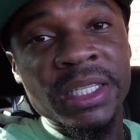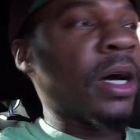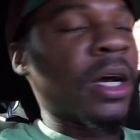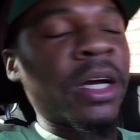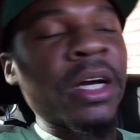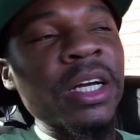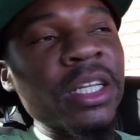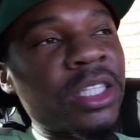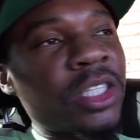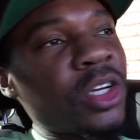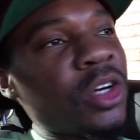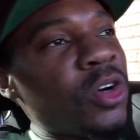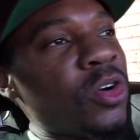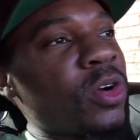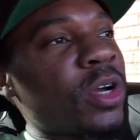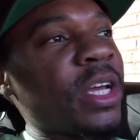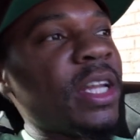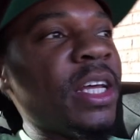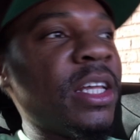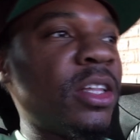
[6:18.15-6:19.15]
A good tune
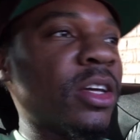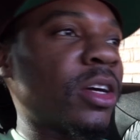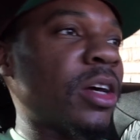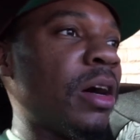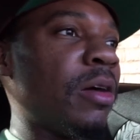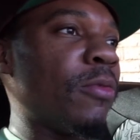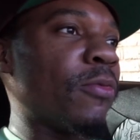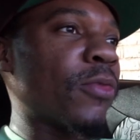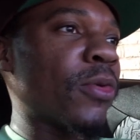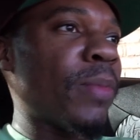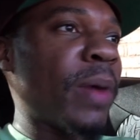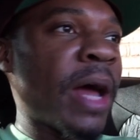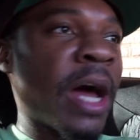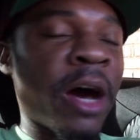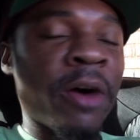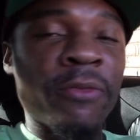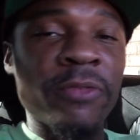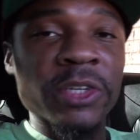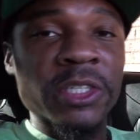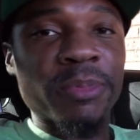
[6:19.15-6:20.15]
can either come from
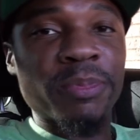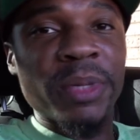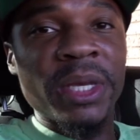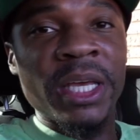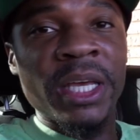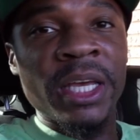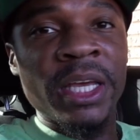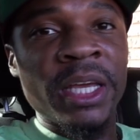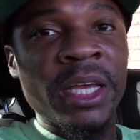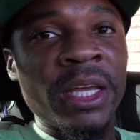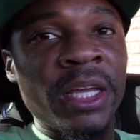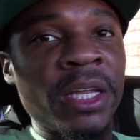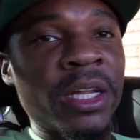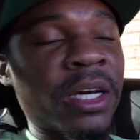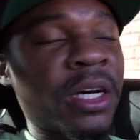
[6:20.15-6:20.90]
Alpha Speed,